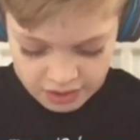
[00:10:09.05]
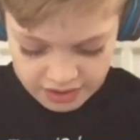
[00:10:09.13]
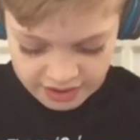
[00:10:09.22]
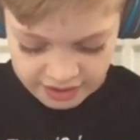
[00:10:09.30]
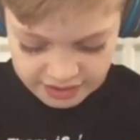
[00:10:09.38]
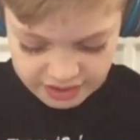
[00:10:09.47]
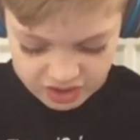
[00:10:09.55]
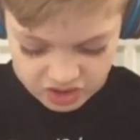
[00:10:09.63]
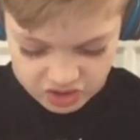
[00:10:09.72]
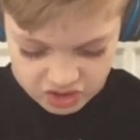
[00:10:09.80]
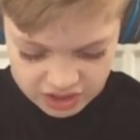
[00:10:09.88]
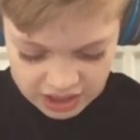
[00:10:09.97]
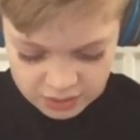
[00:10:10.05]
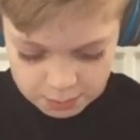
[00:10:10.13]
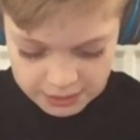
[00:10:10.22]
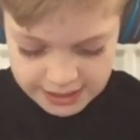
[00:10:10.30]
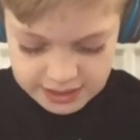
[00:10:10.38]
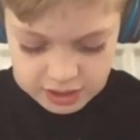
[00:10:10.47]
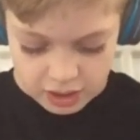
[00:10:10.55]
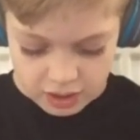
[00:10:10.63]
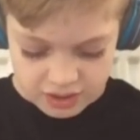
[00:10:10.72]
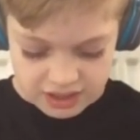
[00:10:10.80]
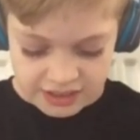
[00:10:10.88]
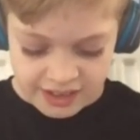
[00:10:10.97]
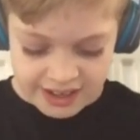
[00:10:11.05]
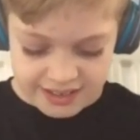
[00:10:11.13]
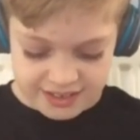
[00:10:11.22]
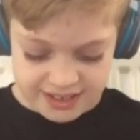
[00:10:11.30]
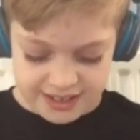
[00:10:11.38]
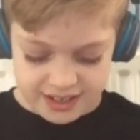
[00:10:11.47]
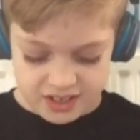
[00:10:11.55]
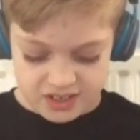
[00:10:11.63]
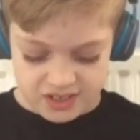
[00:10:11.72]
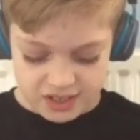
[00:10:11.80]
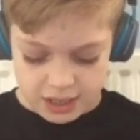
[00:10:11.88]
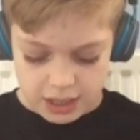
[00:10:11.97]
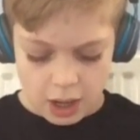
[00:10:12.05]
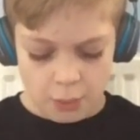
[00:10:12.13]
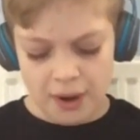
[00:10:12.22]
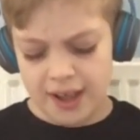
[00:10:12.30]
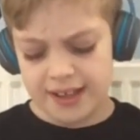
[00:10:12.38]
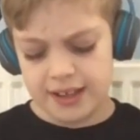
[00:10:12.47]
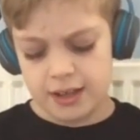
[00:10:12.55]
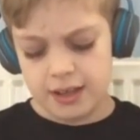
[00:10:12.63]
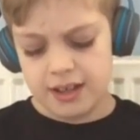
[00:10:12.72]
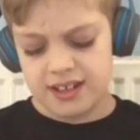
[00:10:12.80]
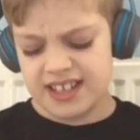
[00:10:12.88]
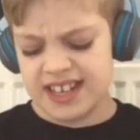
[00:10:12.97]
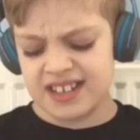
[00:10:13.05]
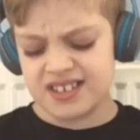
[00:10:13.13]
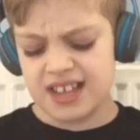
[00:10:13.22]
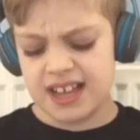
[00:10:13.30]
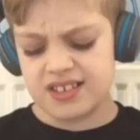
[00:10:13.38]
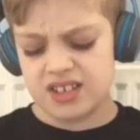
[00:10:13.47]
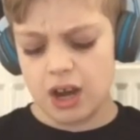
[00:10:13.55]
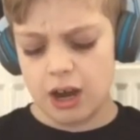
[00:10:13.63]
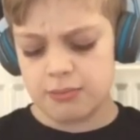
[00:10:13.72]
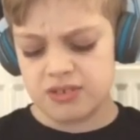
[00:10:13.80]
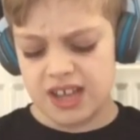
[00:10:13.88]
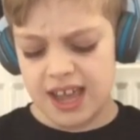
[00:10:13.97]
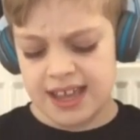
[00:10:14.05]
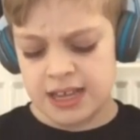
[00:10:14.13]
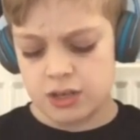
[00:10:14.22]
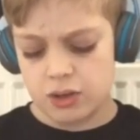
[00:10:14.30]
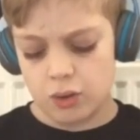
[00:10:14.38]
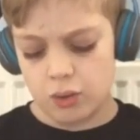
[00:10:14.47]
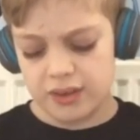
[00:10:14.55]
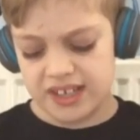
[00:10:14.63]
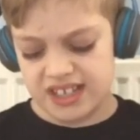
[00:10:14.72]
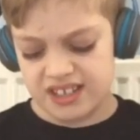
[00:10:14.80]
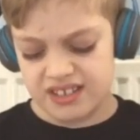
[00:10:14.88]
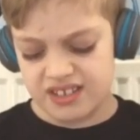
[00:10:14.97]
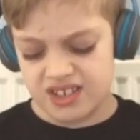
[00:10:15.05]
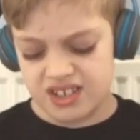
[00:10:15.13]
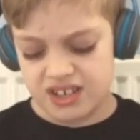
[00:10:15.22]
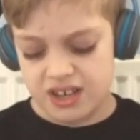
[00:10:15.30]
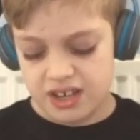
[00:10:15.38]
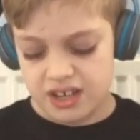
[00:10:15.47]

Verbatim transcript: Nice. That's pretty good. I like this. Oh, wait. Did it say times eight coins?